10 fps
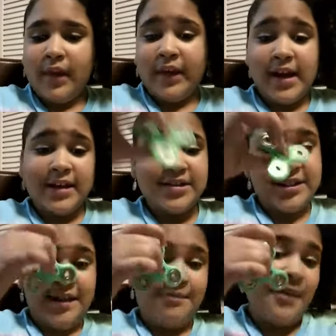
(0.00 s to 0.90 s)
And I
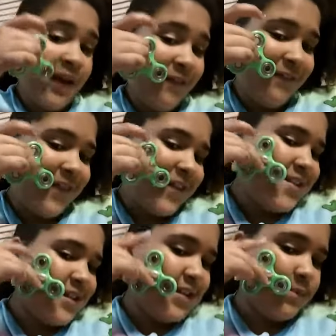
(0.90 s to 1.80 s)
just have my
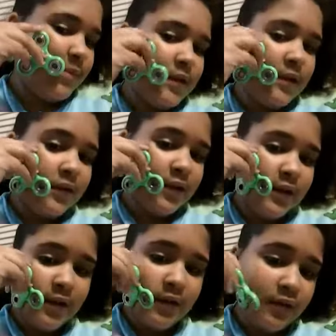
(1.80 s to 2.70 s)
fidget spinner
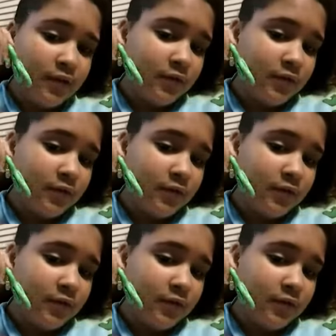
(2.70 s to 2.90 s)
here.